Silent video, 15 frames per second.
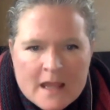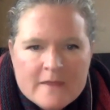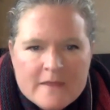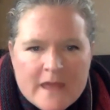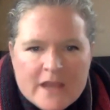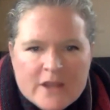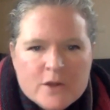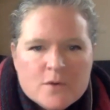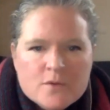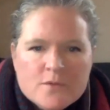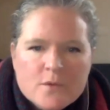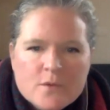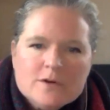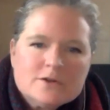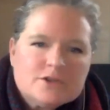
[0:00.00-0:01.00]
Thank you
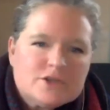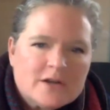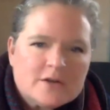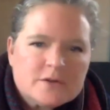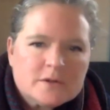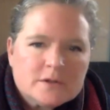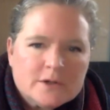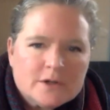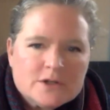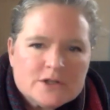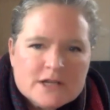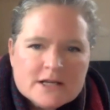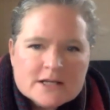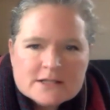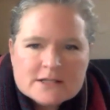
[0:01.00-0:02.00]
for your gentle
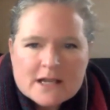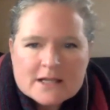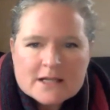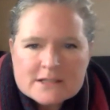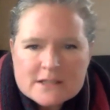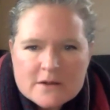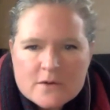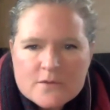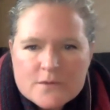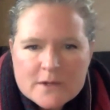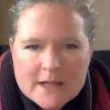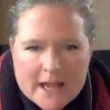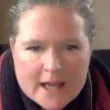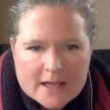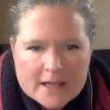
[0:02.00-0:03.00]
urgings and skillful
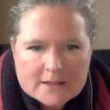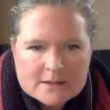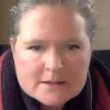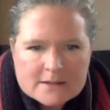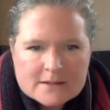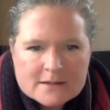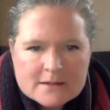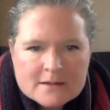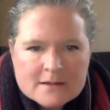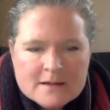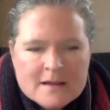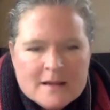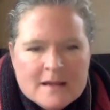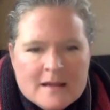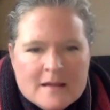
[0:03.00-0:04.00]
hands.
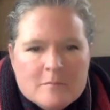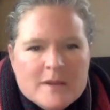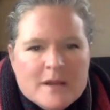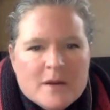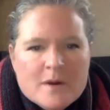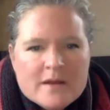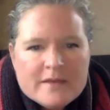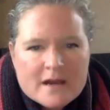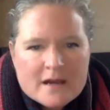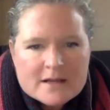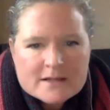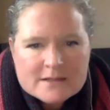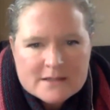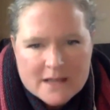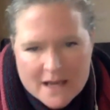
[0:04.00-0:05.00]
Be with
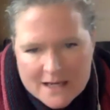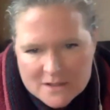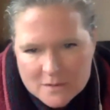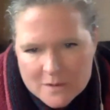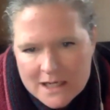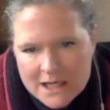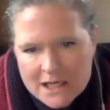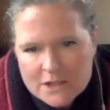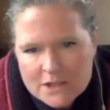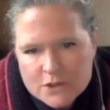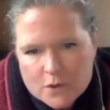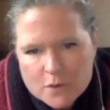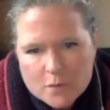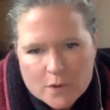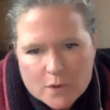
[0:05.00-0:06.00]
us as we heed
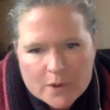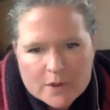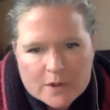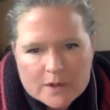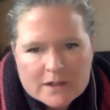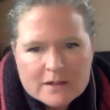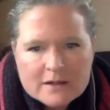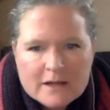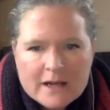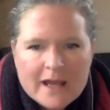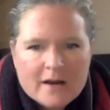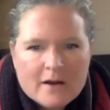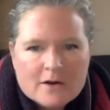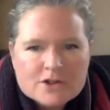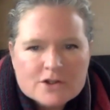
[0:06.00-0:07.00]
your word
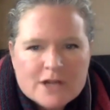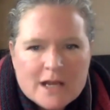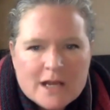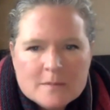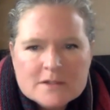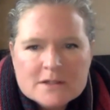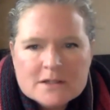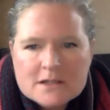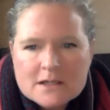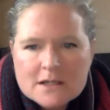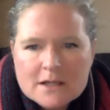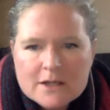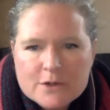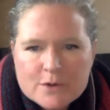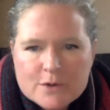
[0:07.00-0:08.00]
and are shaped
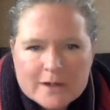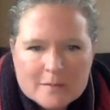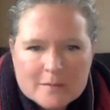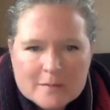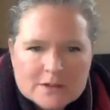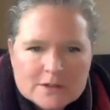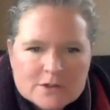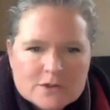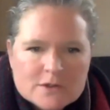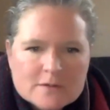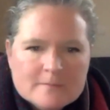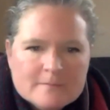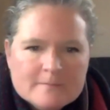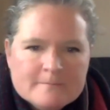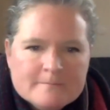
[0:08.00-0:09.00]
in your image.
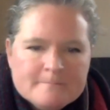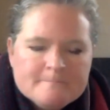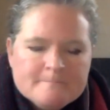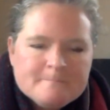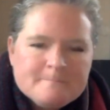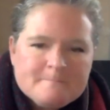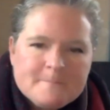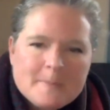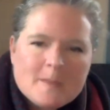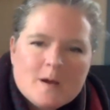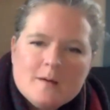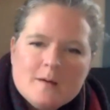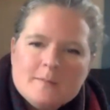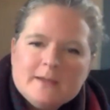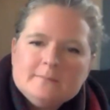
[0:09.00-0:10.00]

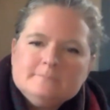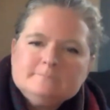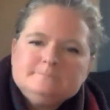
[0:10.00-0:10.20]
Amen.